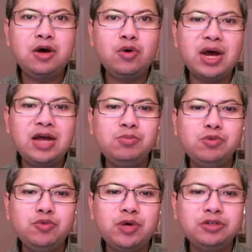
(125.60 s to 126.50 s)
Now
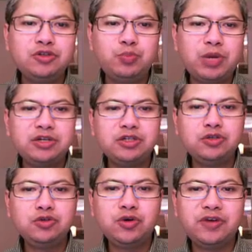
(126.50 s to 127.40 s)
I'll move on to
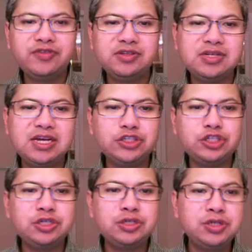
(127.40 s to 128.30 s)
part 2 of this
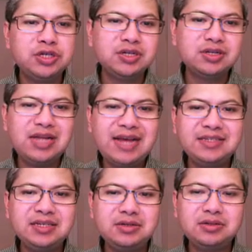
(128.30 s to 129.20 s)
lecture,
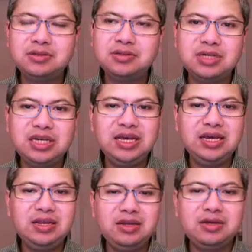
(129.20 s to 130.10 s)
classical
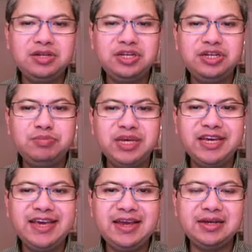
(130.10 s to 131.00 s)
and
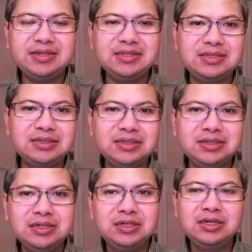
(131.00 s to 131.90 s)
continuum mechanics.
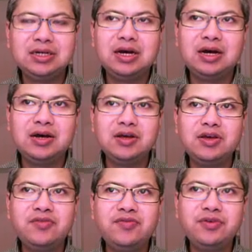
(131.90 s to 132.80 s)

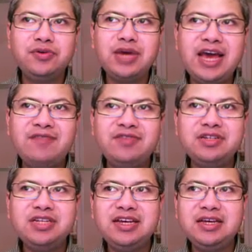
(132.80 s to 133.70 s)
If you
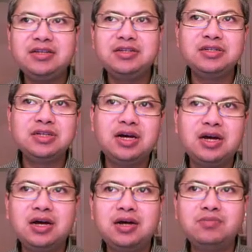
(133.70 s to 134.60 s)
haven't
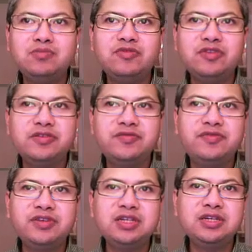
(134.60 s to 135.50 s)
taken
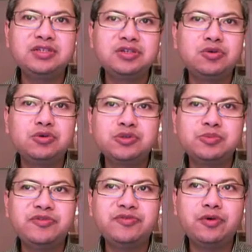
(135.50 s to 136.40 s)
a physics
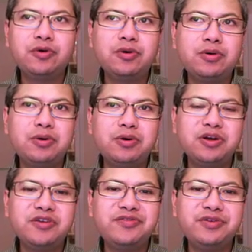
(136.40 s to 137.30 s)
course before,
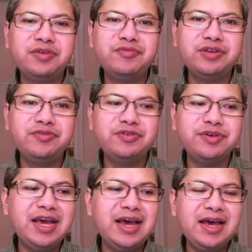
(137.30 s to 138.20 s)
or even
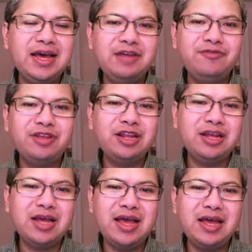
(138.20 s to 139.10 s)
if you had
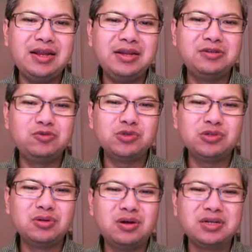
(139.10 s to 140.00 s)
and it
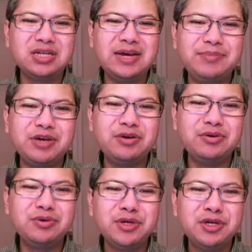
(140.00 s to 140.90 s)
was a long time
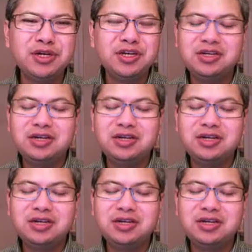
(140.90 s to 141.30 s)
ago,